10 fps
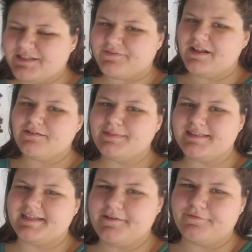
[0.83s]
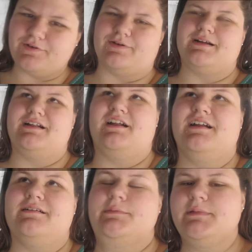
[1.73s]
it's Vlogmas Day 4.
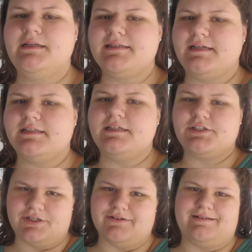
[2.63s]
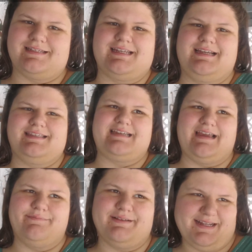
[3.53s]
I'm not entirely sure what today's
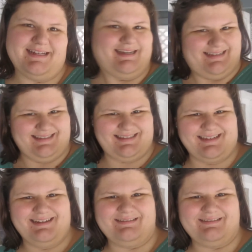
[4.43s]
game plan is.